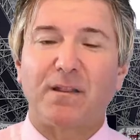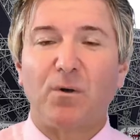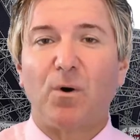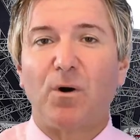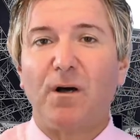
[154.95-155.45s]
the
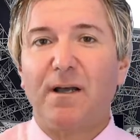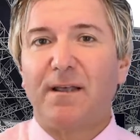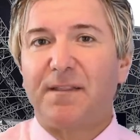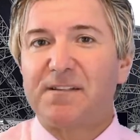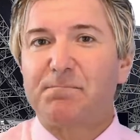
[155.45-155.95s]
law,
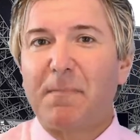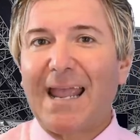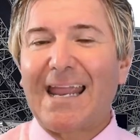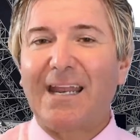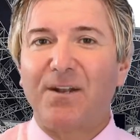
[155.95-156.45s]
this
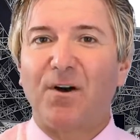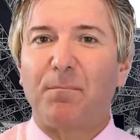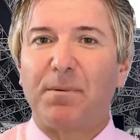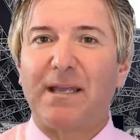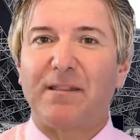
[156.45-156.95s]
may
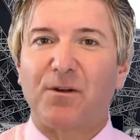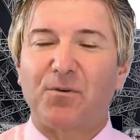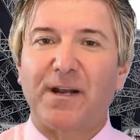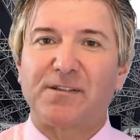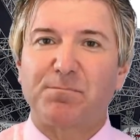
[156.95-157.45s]
not be the
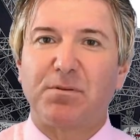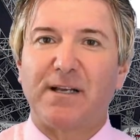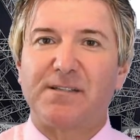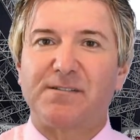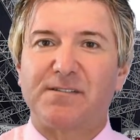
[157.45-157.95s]
greatest
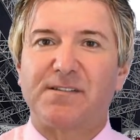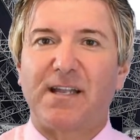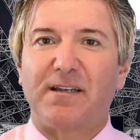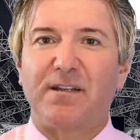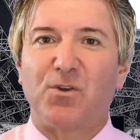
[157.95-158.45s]
place to
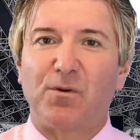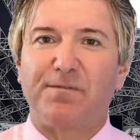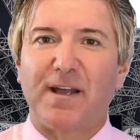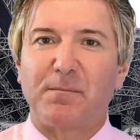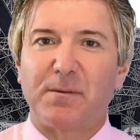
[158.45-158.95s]
send your
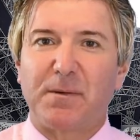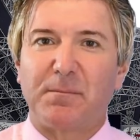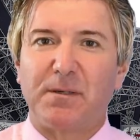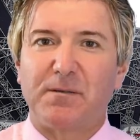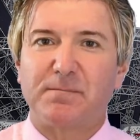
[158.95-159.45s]
family
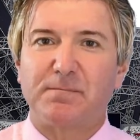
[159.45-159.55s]
member.